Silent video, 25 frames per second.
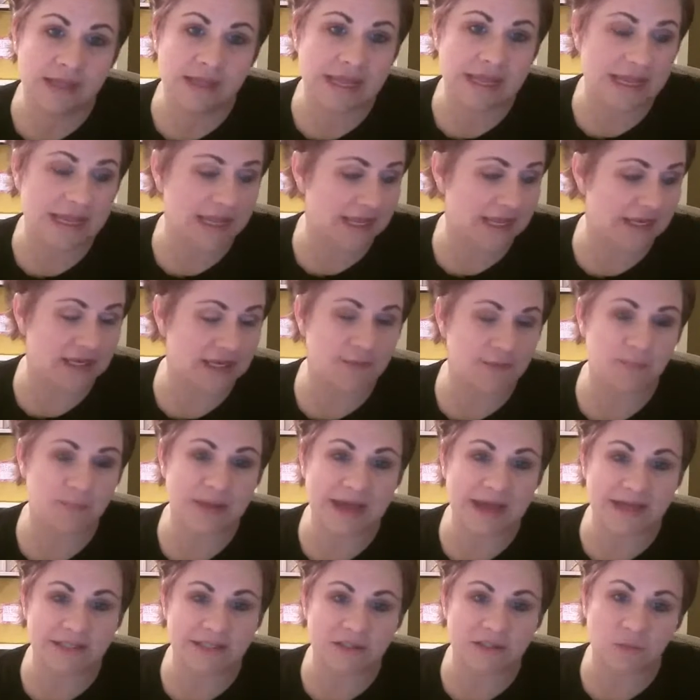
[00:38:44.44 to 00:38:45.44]
and he
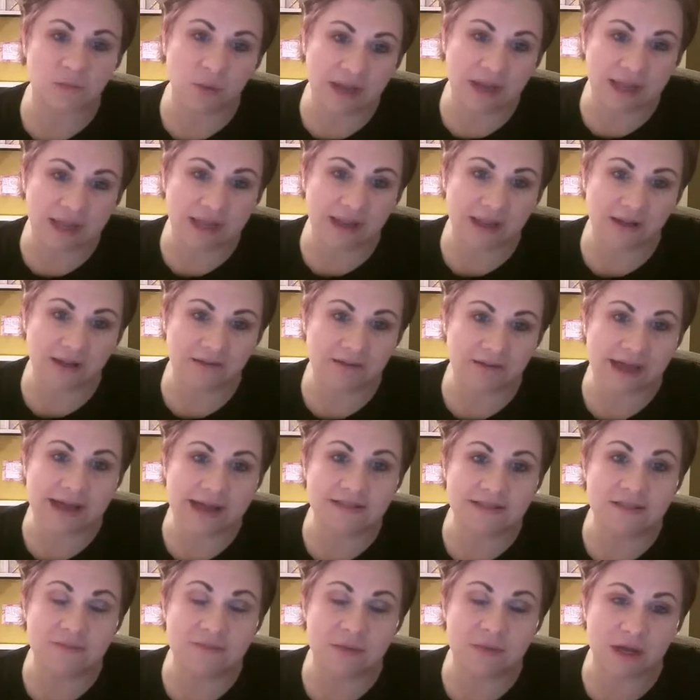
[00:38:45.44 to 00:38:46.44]
passed away
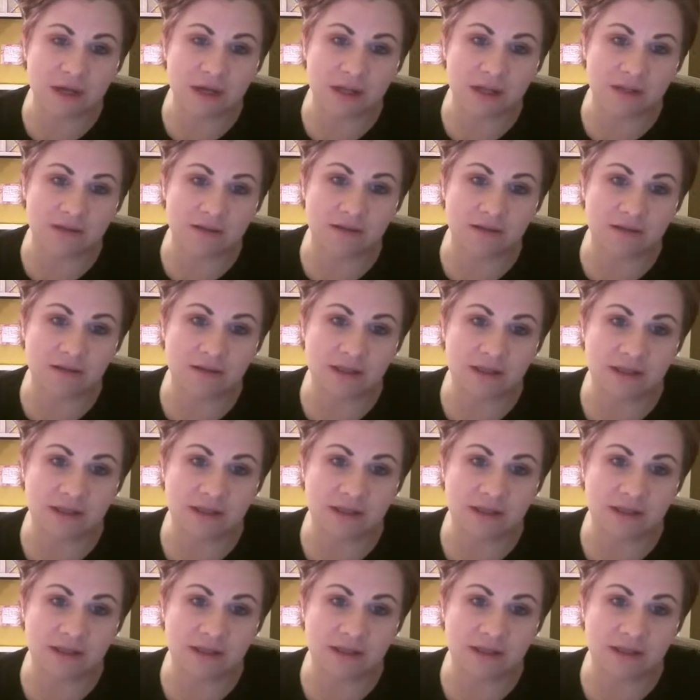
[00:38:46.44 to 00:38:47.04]
last month.